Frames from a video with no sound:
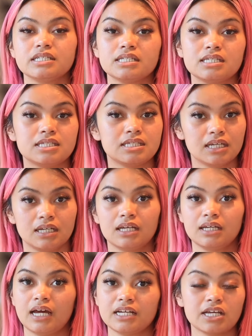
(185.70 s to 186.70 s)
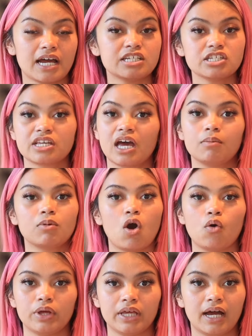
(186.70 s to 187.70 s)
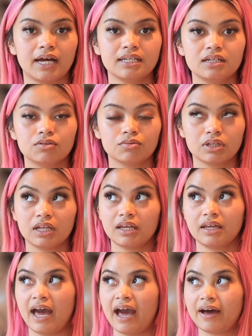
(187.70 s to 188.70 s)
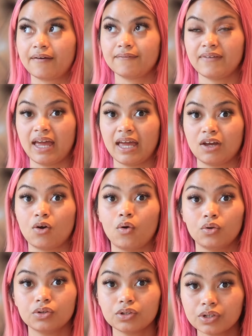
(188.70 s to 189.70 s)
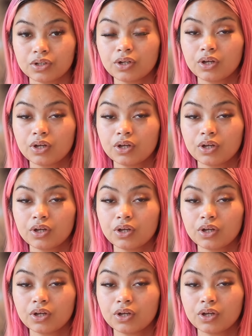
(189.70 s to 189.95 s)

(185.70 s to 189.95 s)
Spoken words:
just did it. I just kept going. I didn't really have a goal.